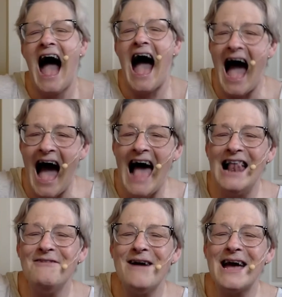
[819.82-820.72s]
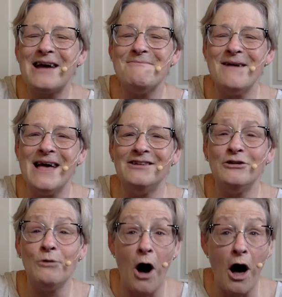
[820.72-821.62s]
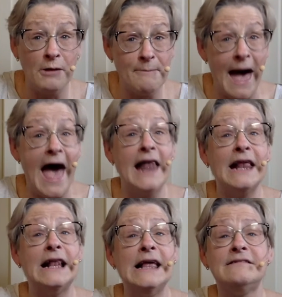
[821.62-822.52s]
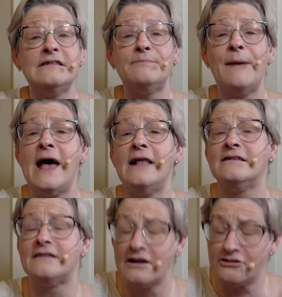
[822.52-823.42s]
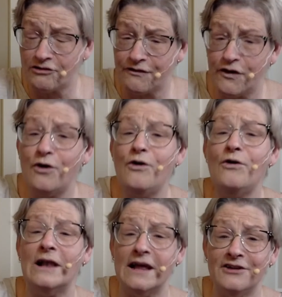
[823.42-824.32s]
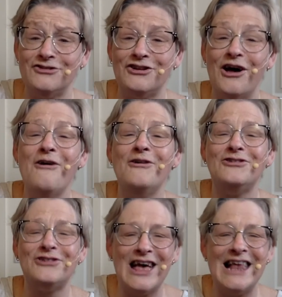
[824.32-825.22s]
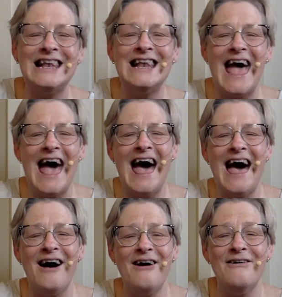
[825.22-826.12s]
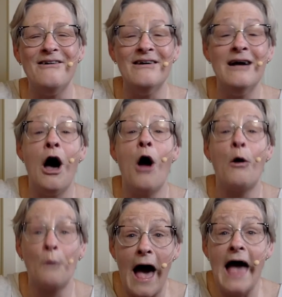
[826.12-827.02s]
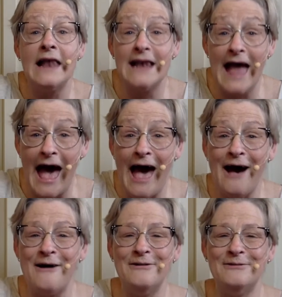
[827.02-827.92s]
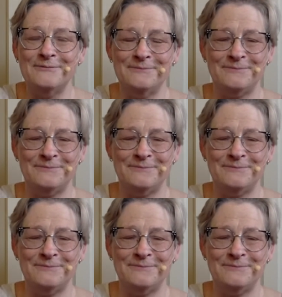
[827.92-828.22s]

I highly recommend you automatically suspend such a foolish notion now, right now.